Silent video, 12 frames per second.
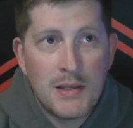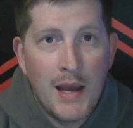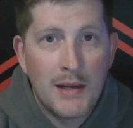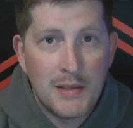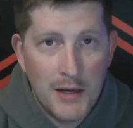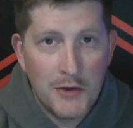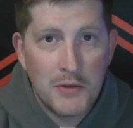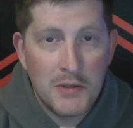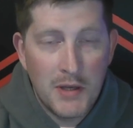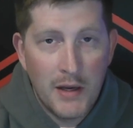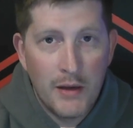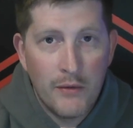taxation
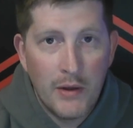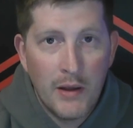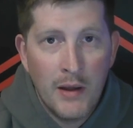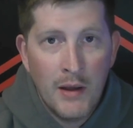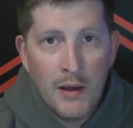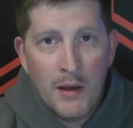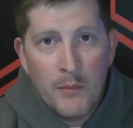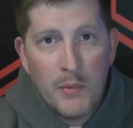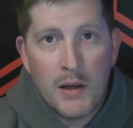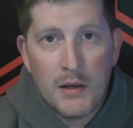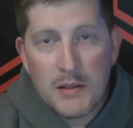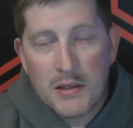side of it,
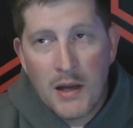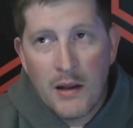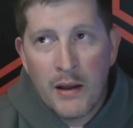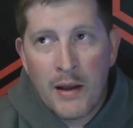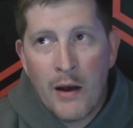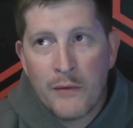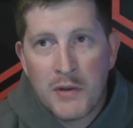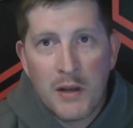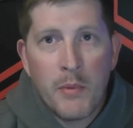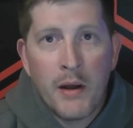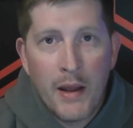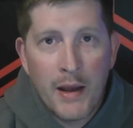because it's kind of like how I've said
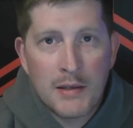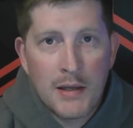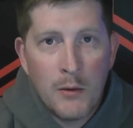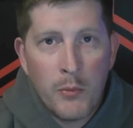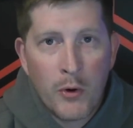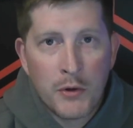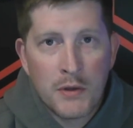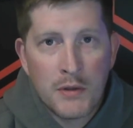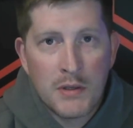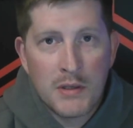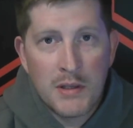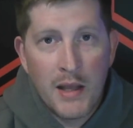about Excel
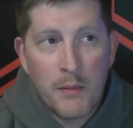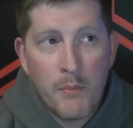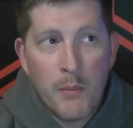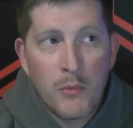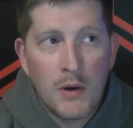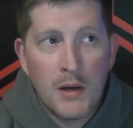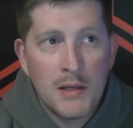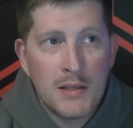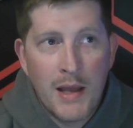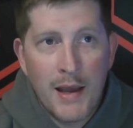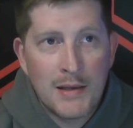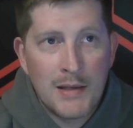portions, is like memorize
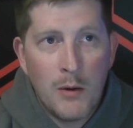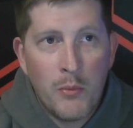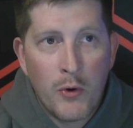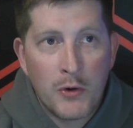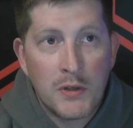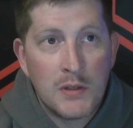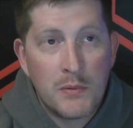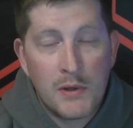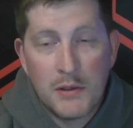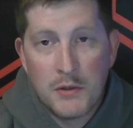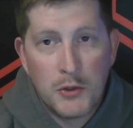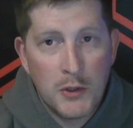the Excel portions
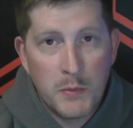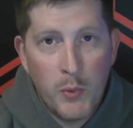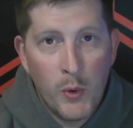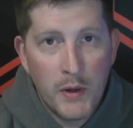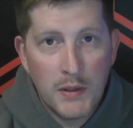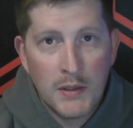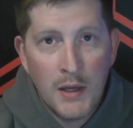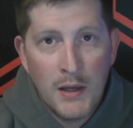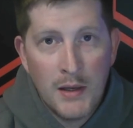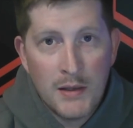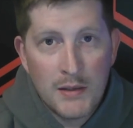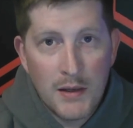because it's just points.
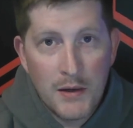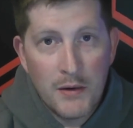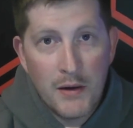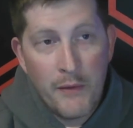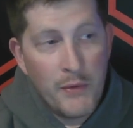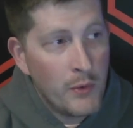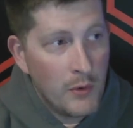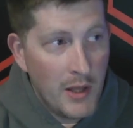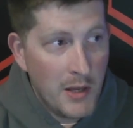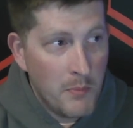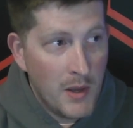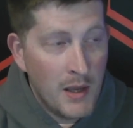So if you were
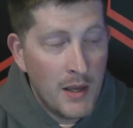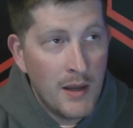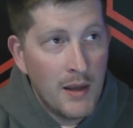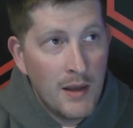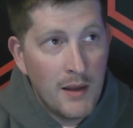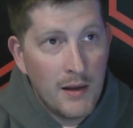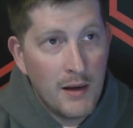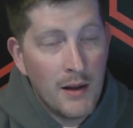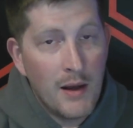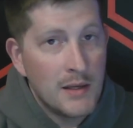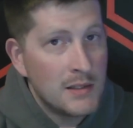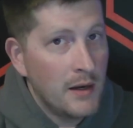like me,
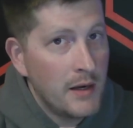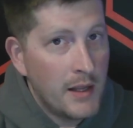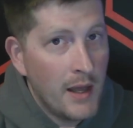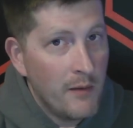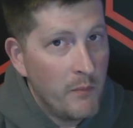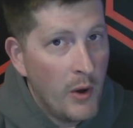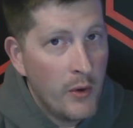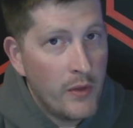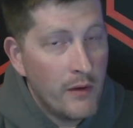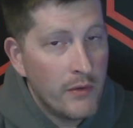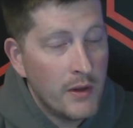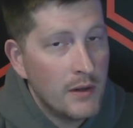I studied kind of both
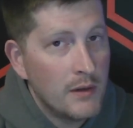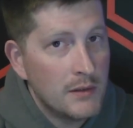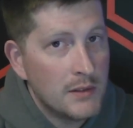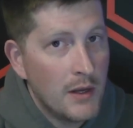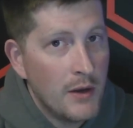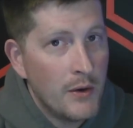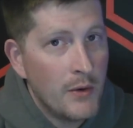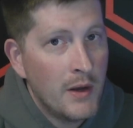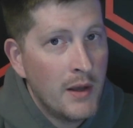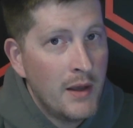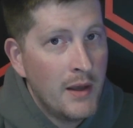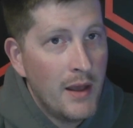of it. So
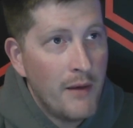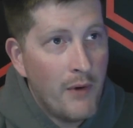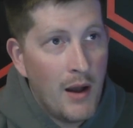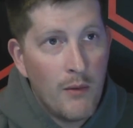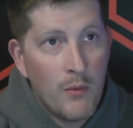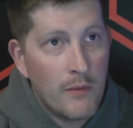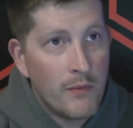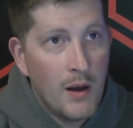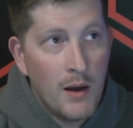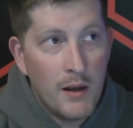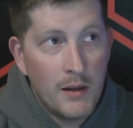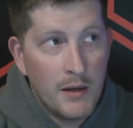if I would have
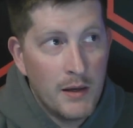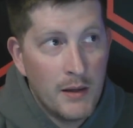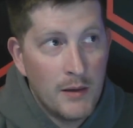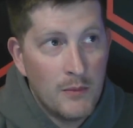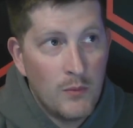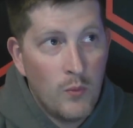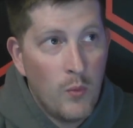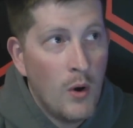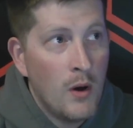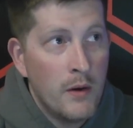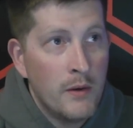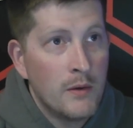got
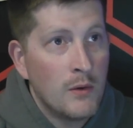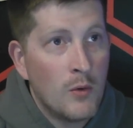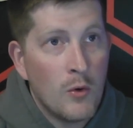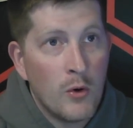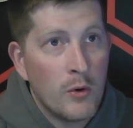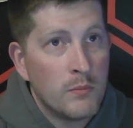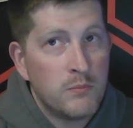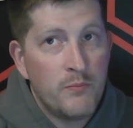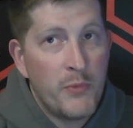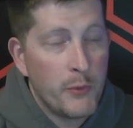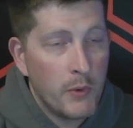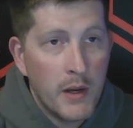1 or
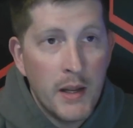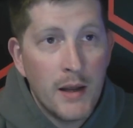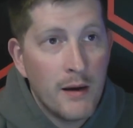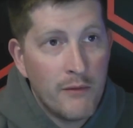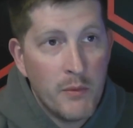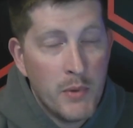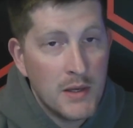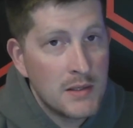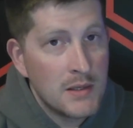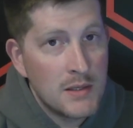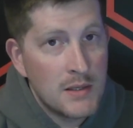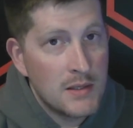3 of the
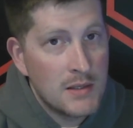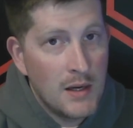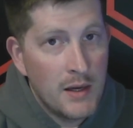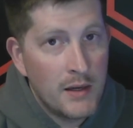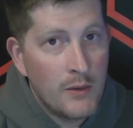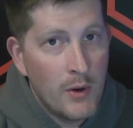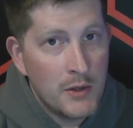business side